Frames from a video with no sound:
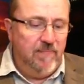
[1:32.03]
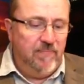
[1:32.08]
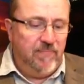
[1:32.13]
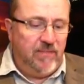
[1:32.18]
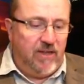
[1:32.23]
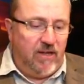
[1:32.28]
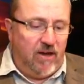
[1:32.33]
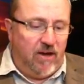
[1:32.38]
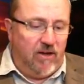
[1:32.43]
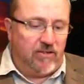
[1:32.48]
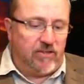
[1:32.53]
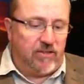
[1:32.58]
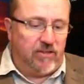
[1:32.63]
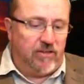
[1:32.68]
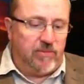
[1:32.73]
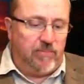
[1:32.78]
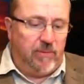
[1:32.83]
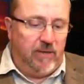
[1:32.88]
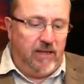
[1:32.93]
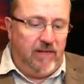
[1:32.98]
The altar
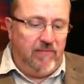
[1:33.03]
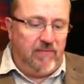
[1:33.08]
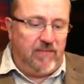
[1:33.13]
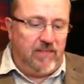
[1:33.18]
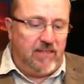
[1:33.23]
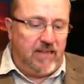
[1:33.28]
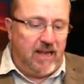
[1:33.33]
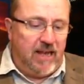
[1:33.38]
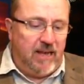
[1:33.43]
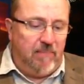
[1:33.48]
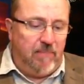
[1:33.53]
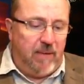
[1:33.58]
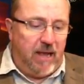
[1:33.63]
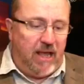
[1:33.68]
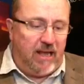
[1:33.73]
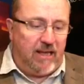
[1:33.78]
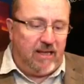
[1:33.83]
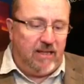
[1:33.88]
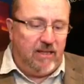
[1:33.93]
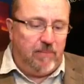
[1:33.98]
is believed to date
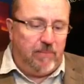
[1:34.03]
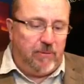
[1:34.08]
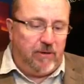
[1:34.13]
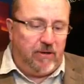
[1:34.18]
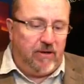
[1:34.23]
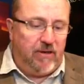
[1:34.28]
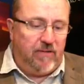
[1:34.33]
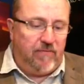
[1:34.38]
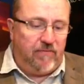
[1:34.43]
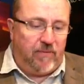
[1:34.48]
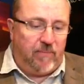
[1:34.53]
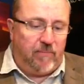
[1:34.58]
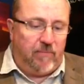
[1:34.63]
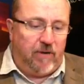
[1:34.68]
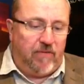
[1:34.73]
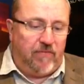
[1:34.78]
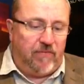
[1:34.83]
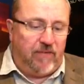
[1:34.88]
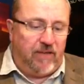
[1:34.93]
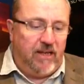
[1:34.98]
back in the period from
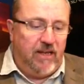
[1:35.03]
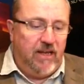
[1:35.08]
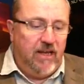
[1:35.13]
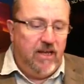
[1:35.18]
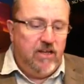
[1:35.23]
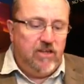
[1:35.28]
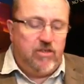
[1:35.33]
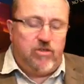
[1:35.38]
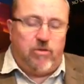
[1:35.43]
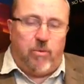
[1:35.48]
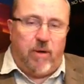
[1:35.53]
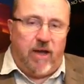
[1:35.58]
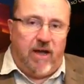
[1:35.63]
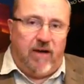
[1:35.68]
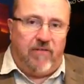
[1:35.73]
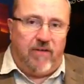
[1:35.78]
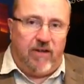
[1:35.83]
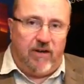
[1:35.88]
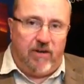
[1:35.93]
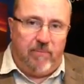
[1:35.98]
roughly
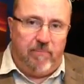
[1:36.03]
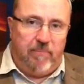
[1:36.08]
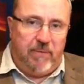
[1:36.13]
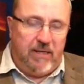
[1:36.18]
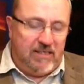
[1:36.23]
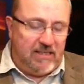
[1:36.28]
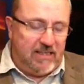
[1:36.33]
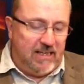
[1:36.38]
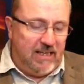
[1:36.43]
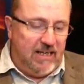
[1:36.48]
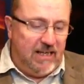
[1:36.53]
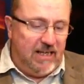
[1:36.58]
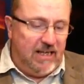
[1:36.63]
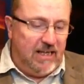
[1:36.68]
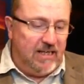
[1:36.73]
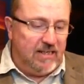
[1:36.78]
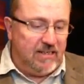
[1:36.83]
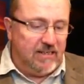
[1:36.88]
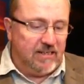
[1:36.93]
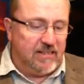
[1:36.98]
1200
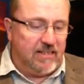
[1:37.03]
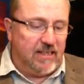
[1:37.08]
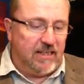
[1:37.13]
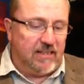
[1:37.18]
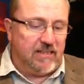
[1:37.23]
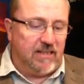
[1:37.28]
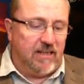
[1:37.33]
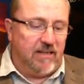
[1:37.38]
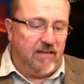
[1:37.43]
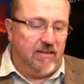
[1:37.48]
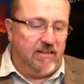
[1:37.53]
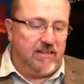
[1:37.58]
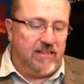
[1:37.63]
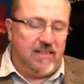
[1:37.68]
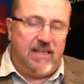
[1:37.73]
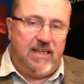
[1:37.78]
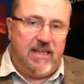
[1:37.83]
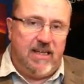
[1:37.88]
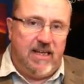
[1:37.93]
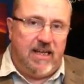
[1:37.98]
BCE to 600
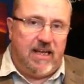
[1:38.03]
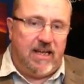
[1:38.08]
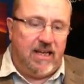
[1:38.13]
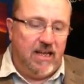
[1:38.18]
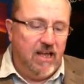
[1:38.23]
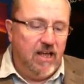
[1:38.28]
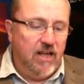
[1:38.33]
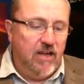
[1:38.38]
CE,